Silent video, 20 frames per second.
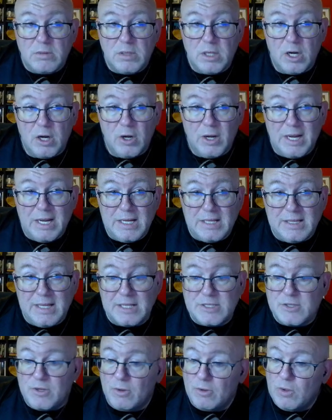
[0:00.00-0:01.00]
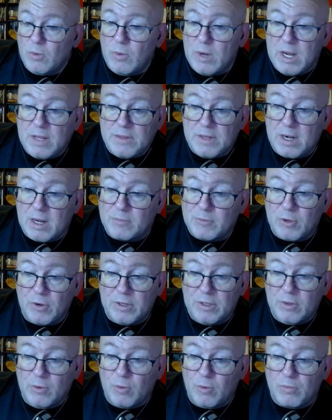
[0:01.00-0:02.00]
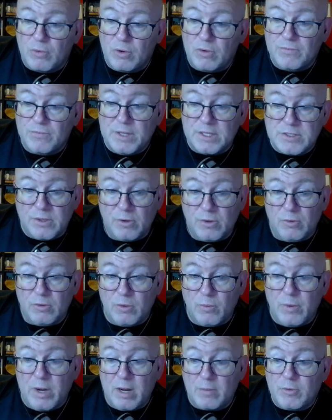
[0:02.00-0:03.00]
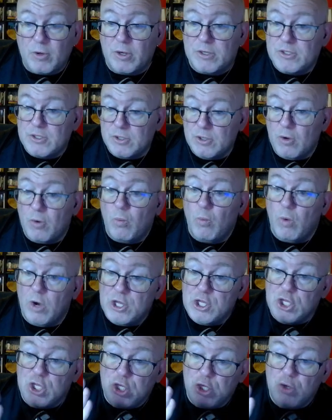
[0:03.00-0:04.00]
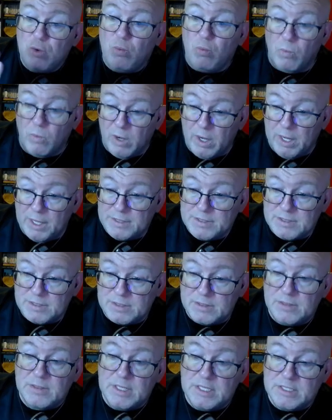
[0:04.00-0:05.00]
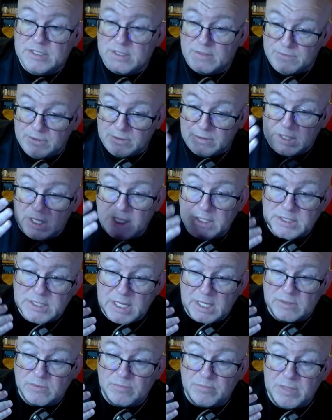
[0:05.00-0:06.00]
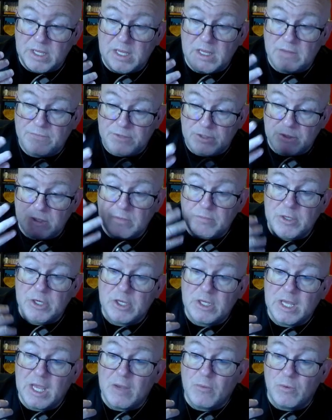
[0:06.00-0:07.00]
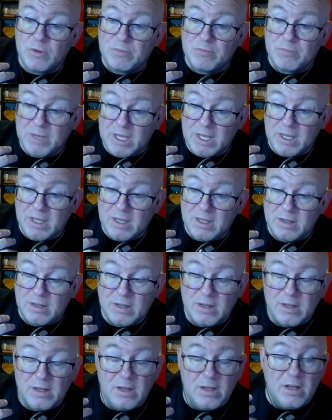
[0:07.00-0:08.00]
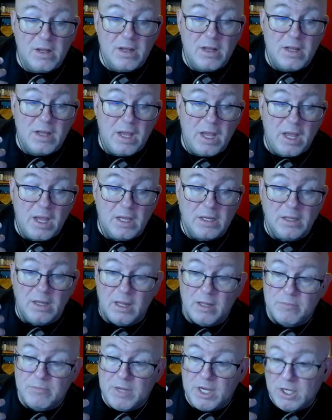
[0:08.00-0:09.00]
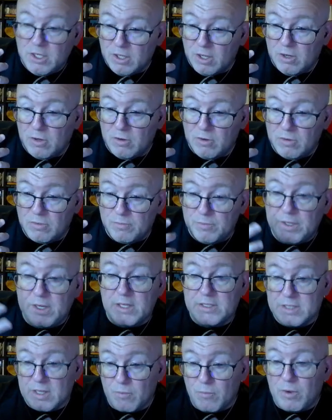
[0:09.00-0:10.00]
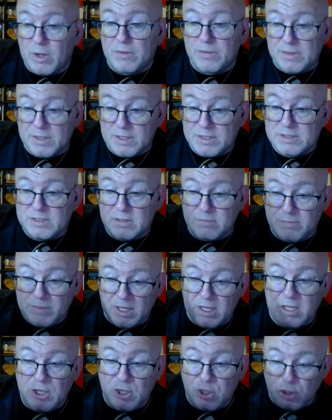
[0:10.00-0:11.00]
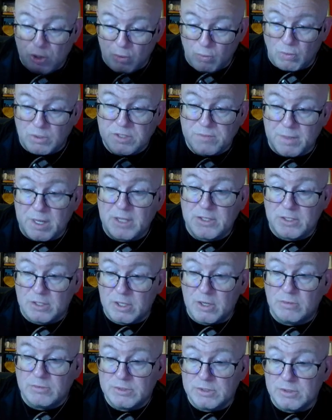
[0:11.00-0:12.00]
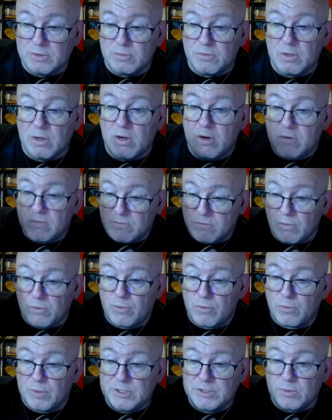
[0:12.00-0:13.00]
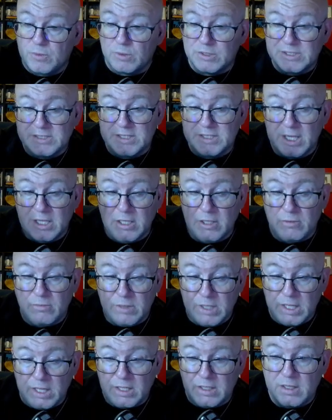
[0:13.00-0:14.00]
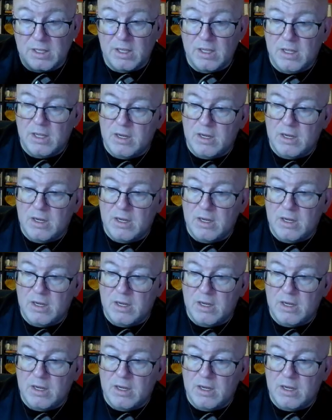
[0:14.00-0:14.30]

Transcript: That's the only way that I'm going to improve. That's the only way I'm going to know what you want, is if you contact me, if you communicate with me and let me know, because I want this to be your spot to go to for the resources that you need,